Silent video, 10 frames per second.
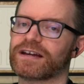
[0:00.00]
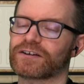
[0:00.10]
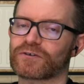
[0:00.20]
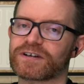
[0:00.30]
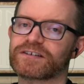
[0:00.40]

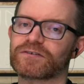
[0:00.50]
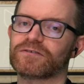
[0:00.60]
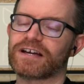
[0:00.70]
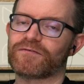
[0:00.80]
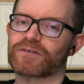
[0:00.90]
increase your
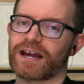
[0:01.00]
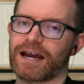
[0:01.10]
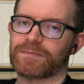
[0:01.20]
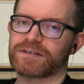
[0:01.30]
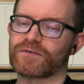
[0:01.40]
level
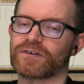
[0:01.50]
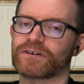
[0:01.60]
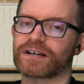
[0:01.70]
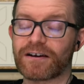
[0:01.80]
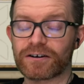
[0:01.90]
caps for your
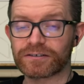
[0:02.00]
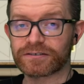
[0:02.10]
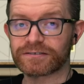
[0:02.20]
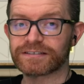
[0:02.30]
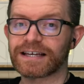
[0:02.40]
characters